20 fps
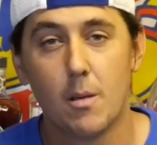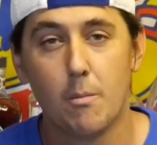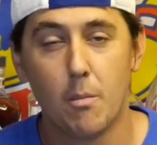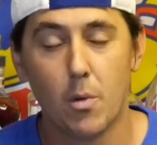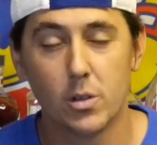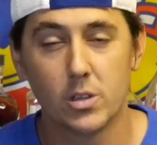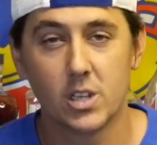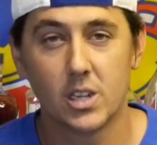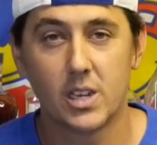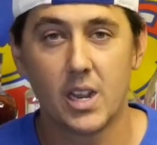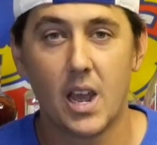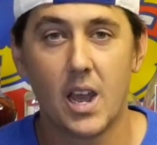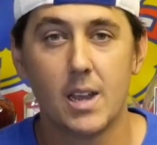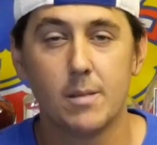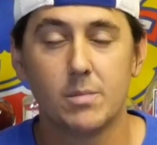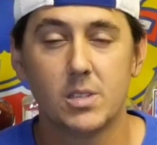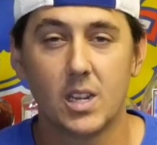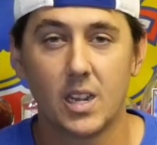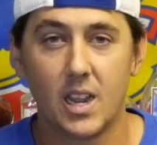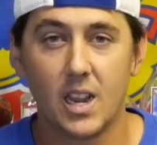Most of the
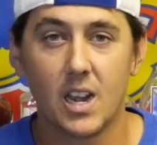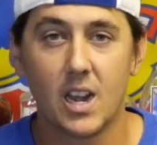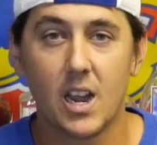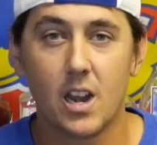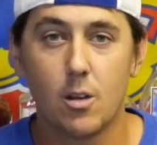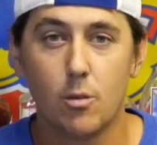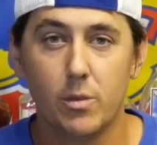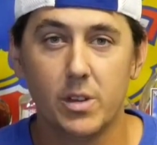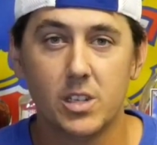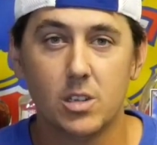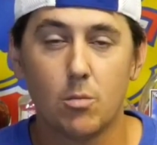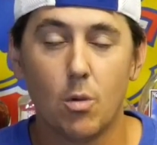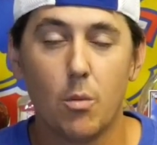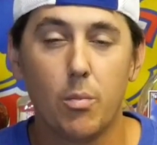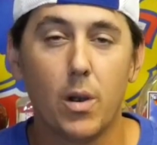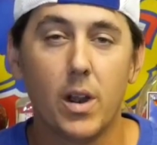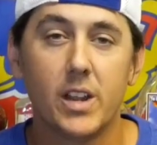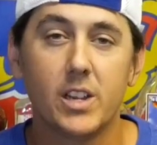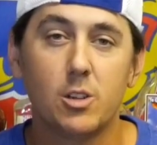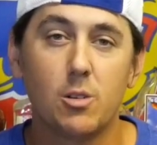times to get it at a reasonable
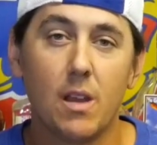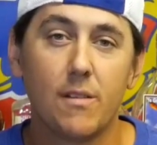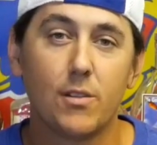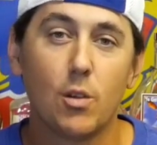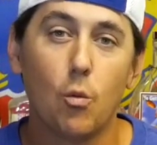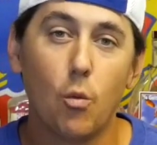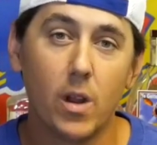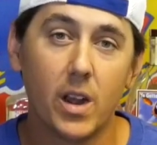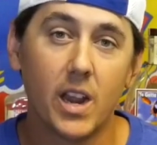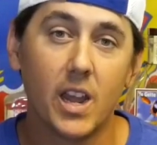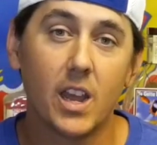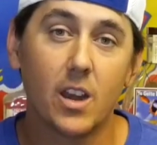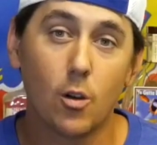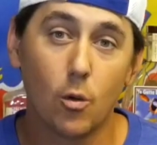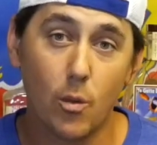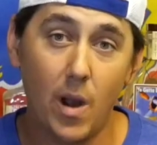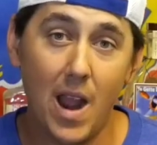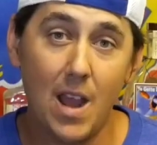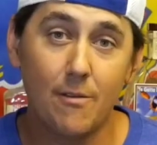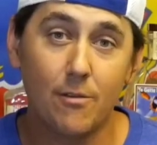price, you have to win it in
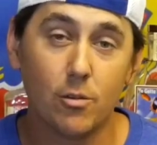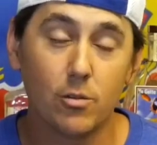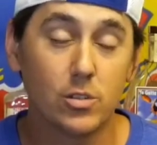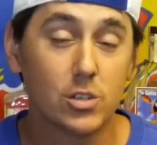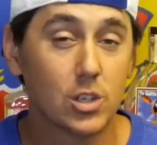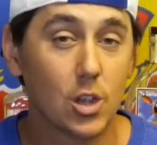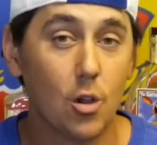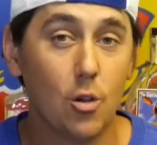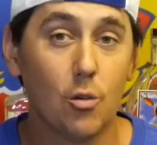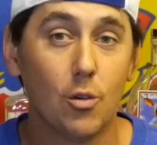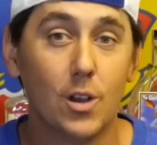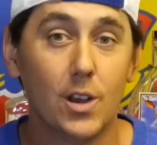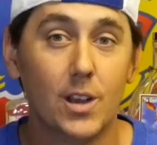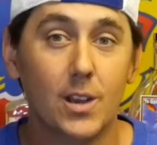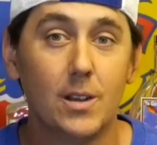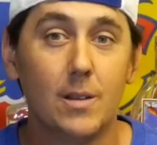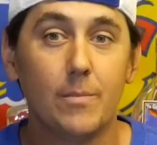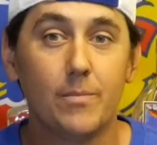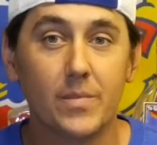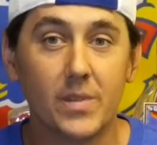a raffle. So
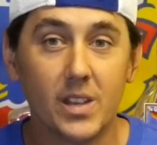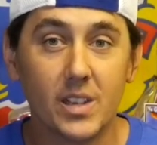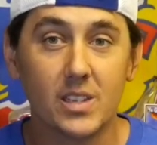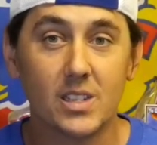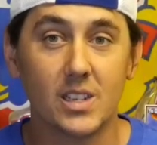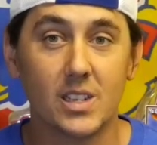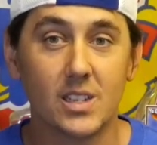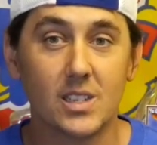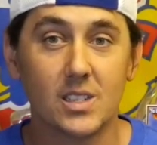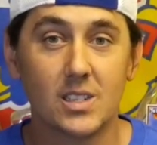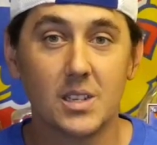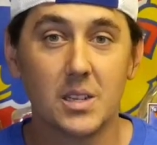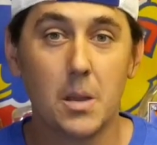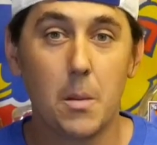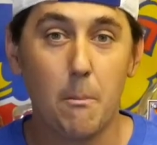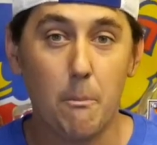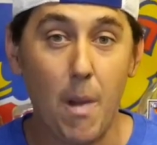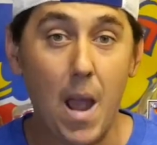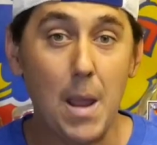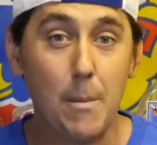this is
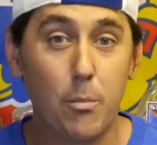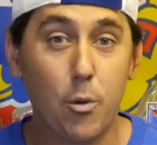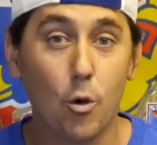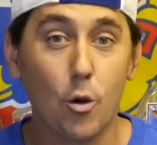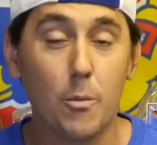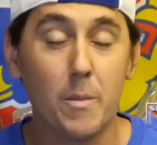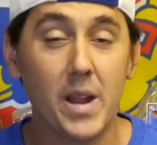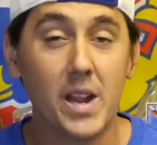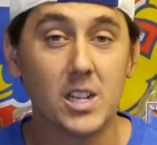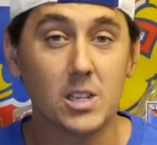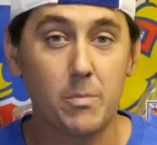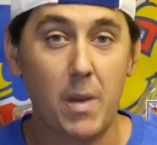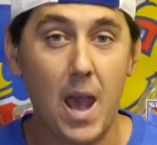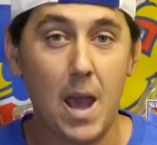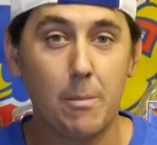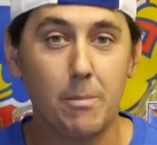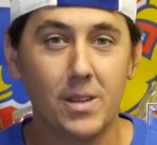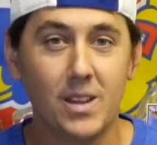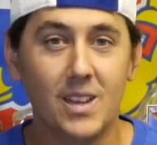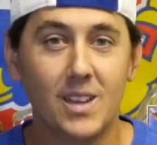my poor man's
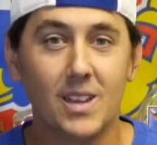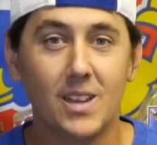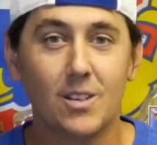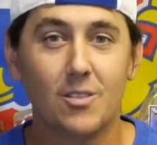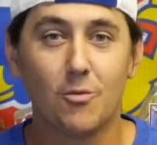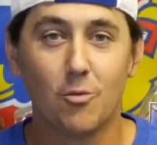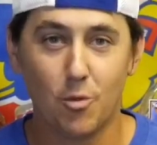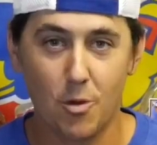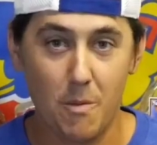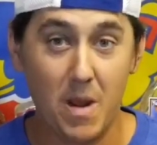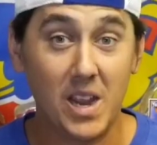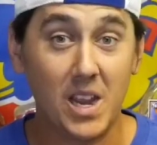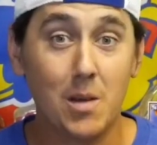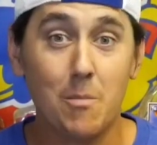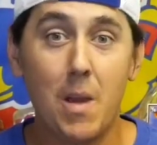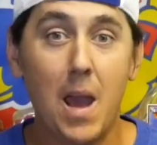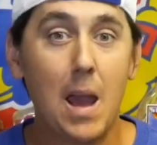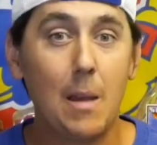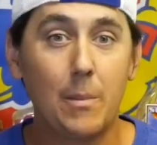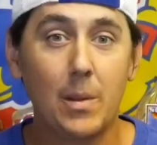Pappy. We're
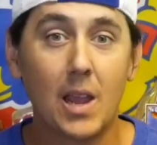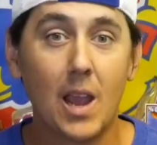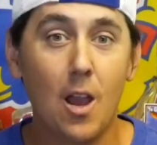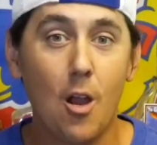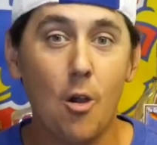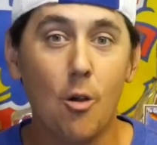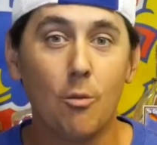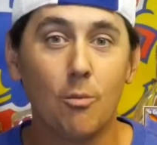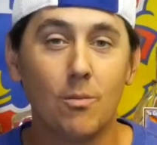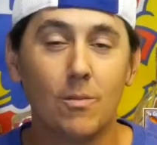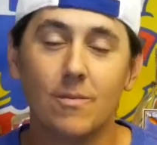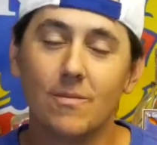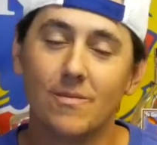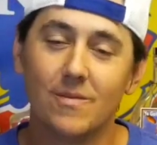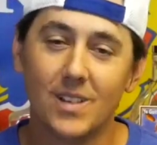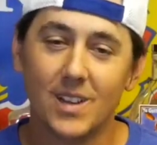making Pappy at home.